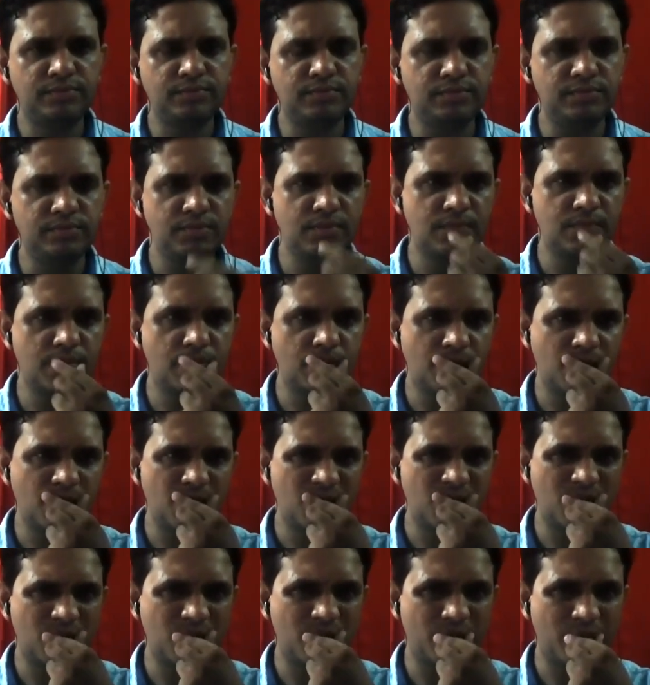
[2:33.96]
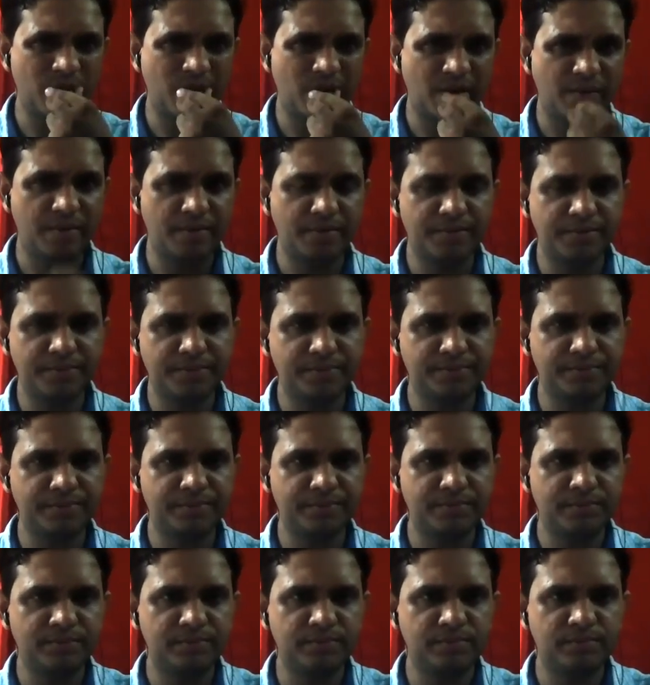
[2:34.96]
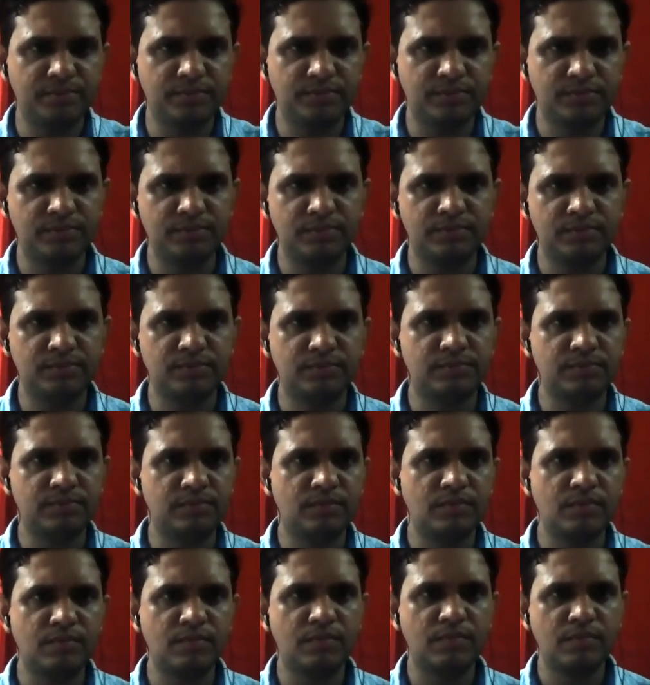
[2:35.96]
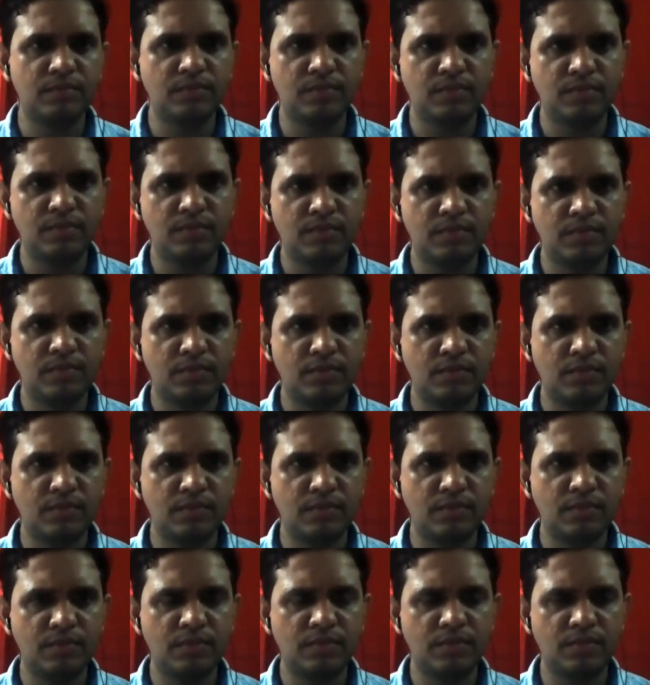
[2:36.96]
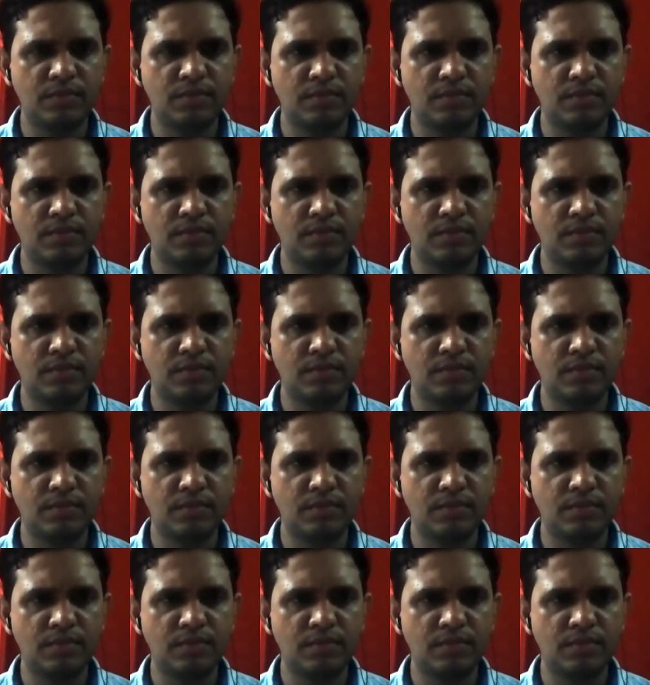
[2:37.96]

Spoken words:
This person isn't speaking.